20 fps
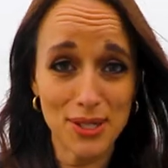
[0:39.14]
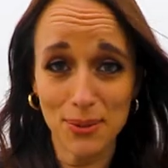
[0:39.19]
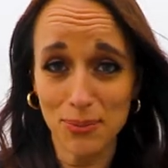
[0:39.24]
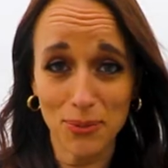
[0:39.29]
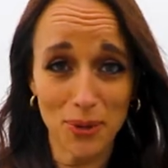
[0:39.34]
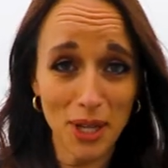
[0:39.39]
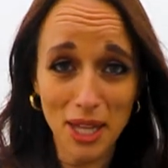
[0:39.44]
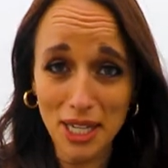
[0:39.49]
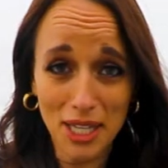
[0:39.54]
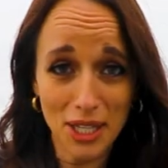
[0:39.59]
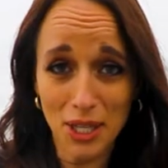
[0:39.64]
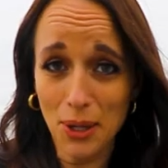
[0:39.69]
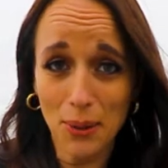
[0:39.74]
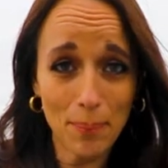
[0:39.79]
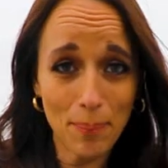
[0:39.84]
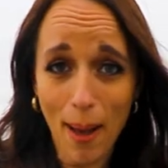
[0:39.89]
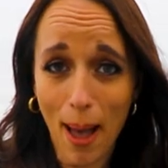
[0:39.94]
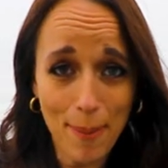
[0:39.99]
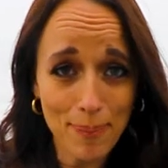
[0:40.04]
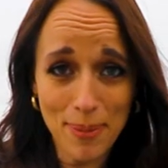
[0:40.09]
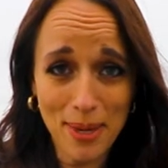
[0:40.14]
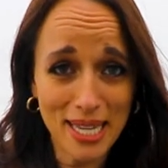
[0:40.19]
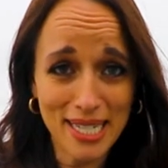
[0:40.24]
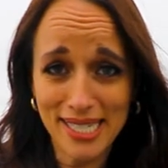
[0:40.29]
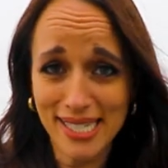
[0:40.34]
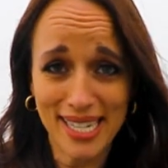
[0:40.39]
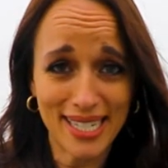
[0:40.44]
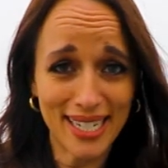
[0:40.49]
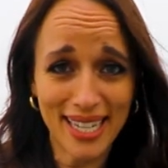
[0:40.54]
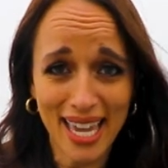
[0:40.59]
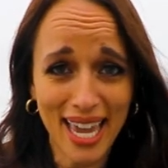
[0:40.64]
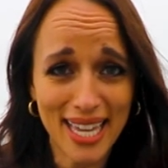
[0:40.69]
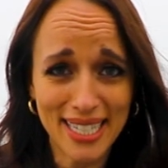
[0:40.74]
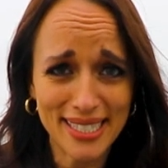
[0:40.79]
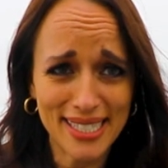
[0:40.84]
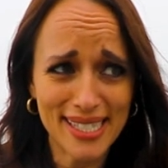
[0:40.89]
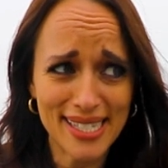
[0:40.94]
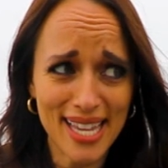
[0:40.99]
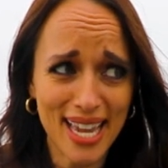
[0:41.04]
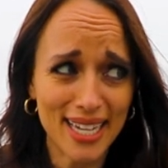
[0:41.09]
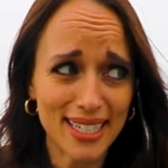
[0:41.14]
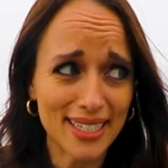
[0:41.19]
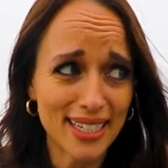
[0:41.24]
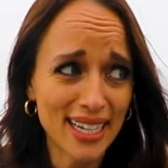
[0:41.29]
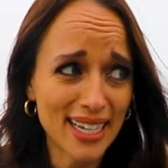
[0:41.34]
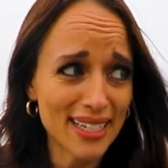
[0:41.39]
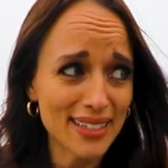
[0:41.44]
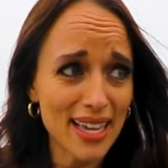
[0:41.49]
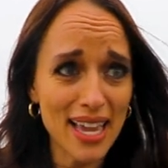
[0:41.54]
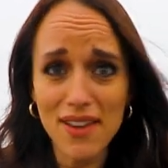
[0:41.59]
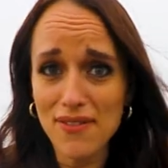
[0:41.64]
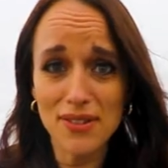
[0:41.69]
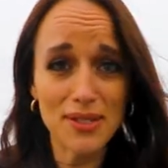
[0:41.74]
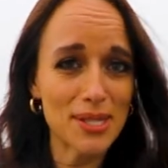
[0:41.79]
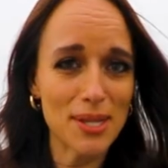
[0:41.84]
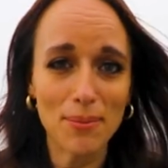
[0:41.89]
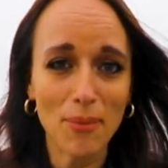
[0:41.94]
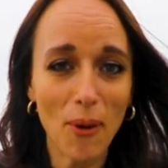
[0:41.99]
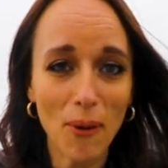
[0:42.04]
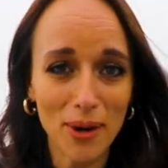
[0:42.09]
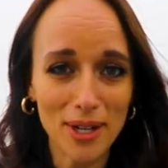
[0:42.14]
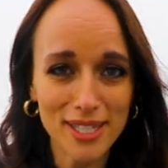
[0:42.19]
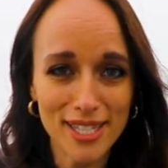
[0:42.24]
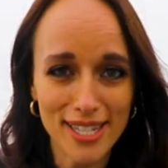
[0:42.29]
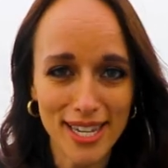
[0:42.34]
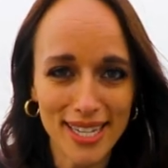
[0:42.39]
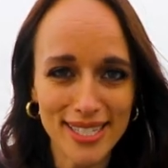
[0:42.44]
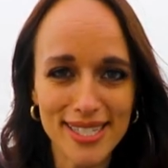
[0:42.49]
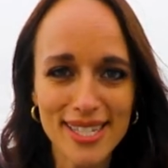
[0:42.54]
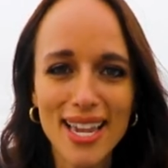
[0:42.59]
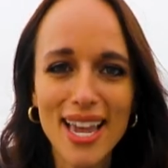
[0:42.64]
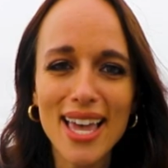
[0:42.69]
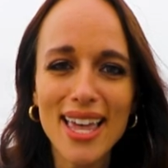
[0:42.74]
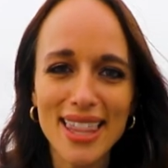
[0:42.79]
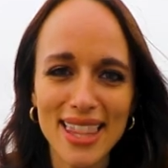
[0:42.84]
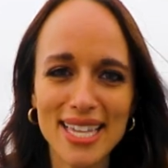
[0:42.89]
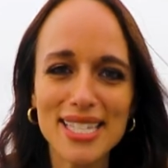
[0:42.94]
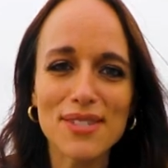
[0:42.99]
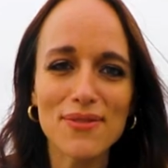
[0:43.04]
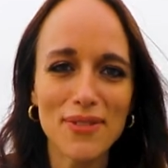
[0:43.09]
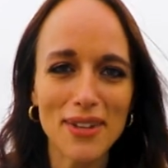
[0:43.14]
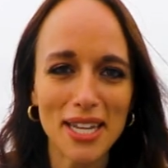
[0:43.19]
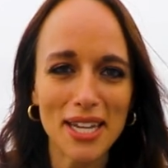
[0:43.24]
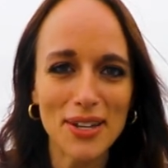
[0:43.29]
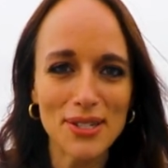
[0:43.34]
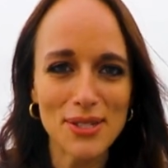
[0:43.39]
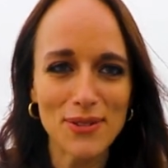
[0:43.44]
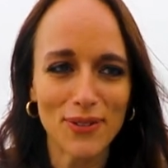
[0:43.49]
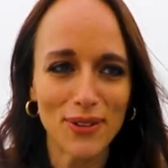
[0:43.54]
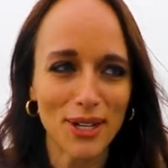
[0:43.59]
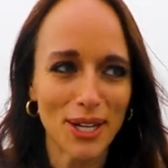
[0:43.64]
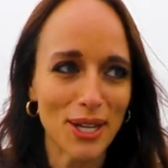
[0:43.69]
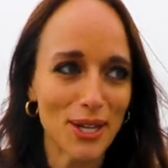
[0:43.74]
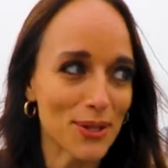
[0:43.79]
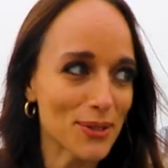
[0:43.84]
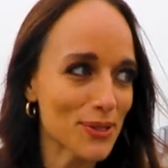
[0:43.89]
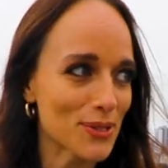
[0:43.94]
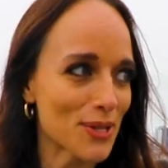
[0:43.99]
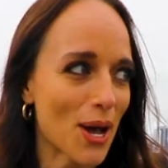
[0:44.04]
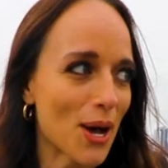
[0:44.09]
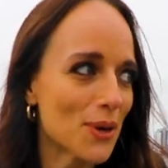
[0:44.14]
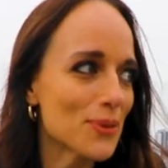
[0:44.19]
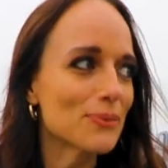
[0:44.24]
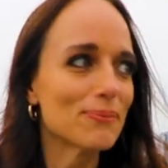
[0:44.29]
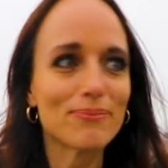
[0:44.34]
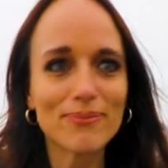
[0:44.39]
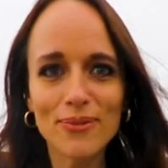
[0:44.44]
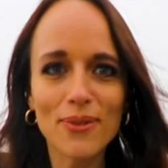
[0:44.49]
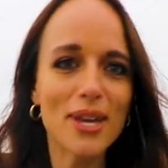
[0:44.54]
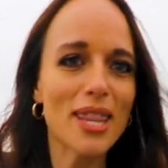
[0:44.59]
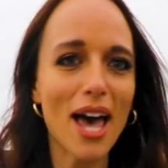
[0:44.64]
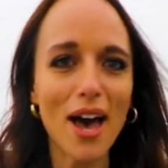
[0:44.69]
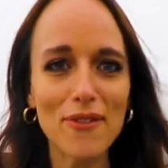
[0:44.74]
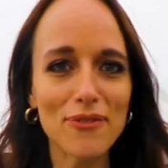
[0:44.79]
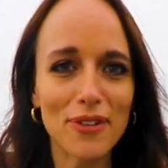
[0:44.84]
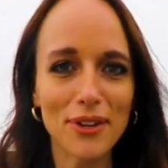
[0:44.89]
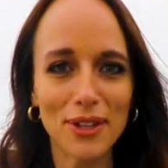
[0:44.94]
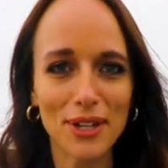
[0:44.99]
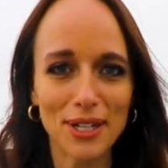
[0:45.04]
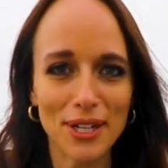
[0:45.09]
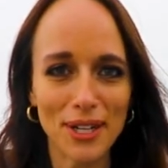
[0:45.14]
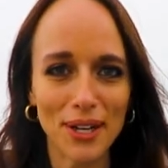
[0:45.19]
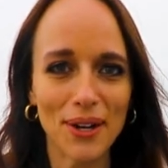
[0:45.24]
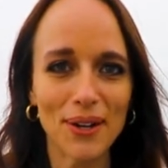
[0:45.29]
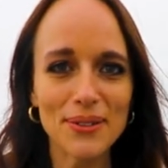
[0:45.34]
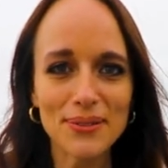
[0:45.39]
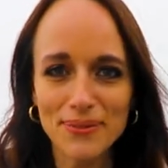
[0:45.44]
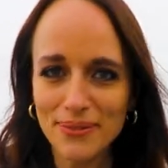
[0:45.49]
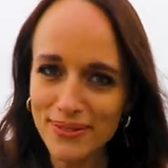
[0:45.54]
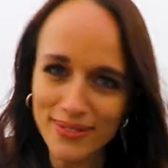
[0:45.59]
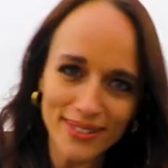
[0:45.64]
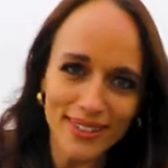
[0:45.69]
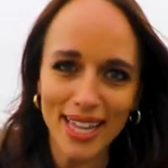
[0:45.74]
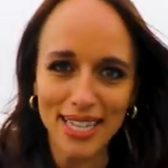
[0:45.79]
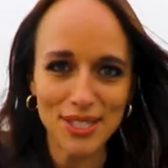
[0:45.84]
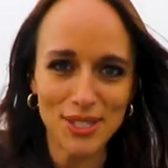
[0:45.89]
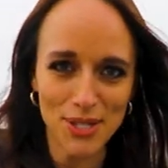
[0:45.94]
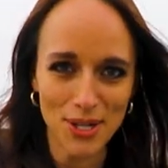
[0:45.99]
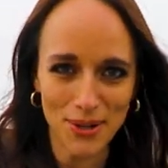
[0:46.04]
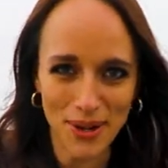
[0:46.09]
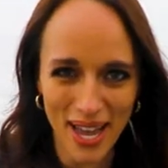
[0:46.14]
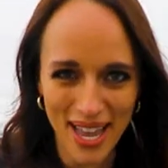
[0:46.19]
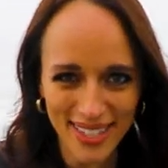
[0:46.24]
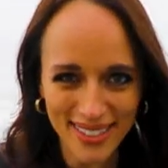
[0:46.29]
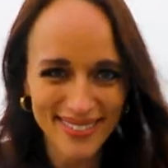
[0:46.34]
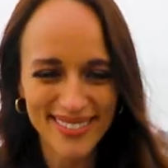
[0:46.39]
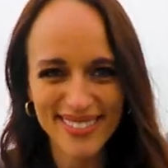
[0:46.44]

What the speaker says: some really cute puppies and kittens and even some horses, this video's for you. So without further ado, let's do it.